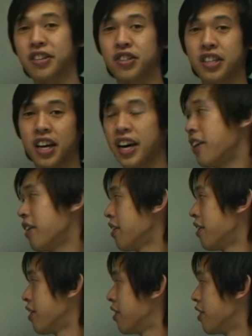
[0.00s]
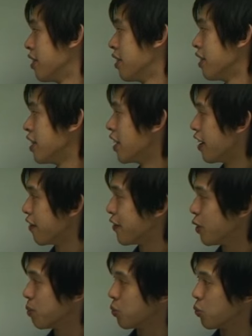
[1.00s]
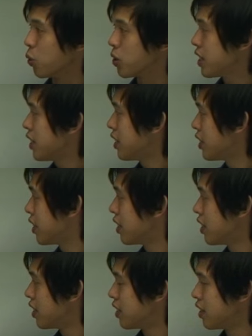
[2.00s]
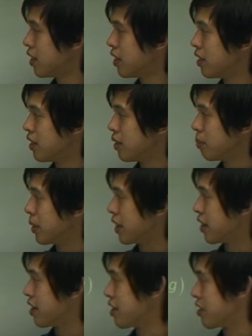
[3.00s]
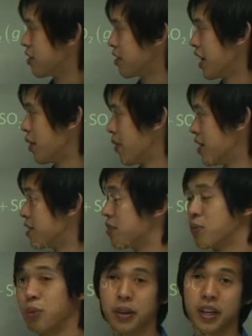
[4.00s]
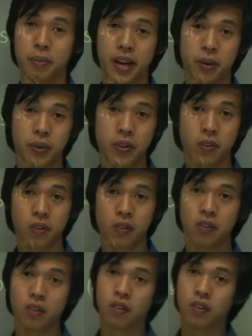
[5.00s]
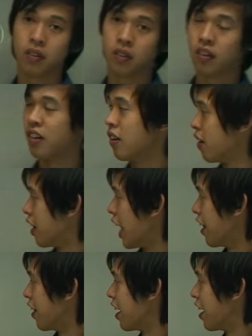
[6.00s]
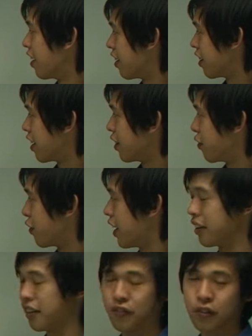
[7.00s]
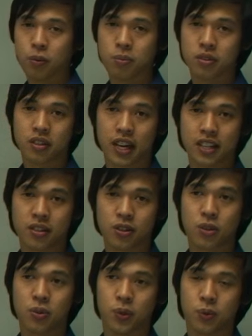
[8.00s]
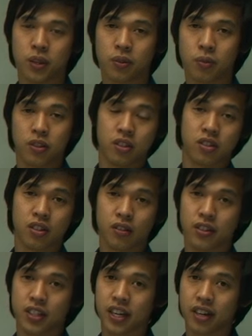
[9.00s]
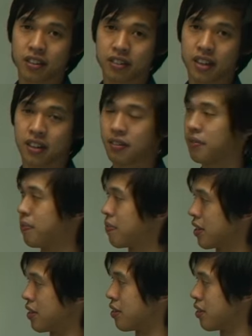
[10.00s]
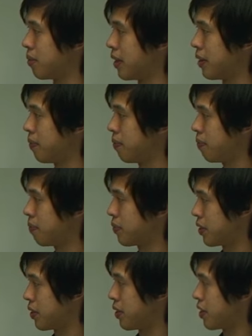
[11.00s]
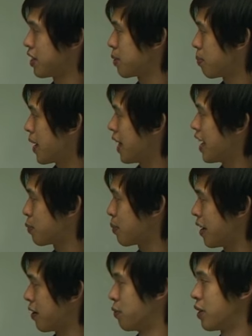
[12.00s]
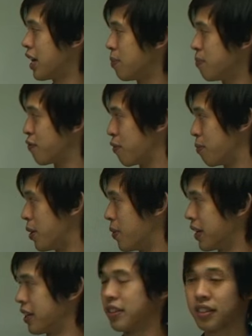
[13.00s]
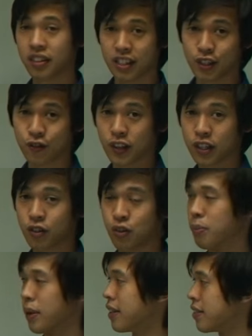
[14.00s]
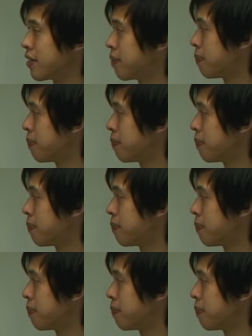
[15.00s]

G ion, forms water, because otherwise this wouldn't become aqueous. And then it finally forms S O two as well, which is sulfur dioxide, as you're aware. So this part, last part will come from knowing these first two parts.